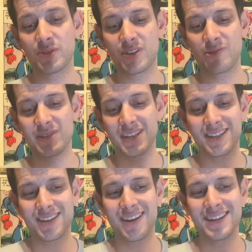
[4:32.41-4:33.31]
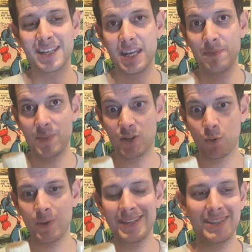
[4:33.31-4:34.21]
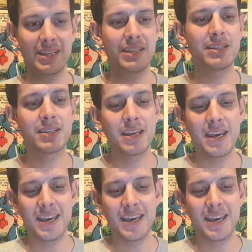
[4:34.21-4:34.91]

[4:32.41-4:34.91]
so there is a size in between these.